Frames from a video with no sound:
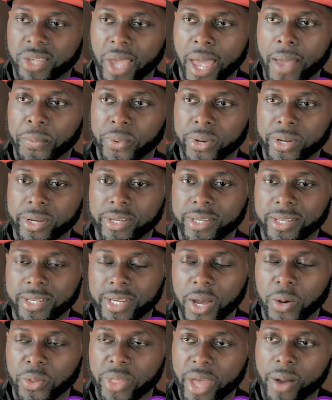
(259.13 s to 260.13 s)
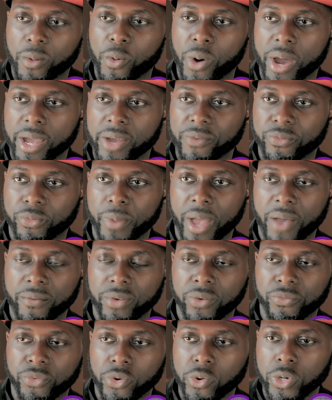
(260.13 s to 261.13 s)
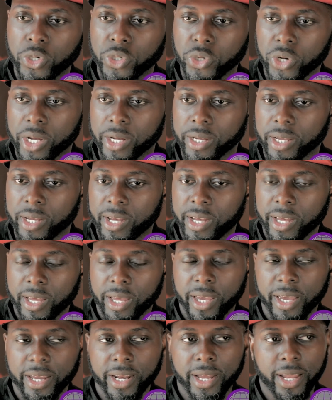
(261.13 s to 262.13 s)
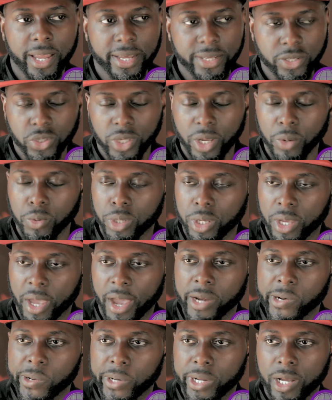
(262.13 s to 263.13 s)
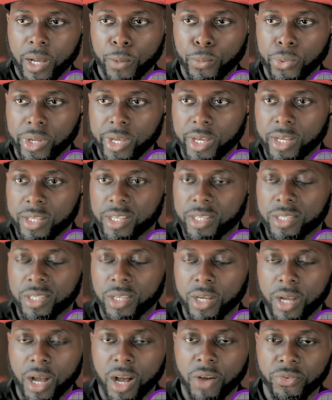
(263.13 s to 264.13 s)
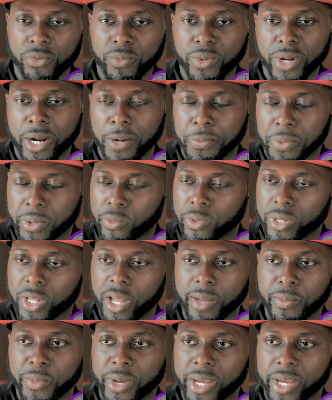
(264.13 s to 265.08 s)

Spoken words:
happened, that way from having a food truck. And like you said, with the catering company, it took off from there. People were like,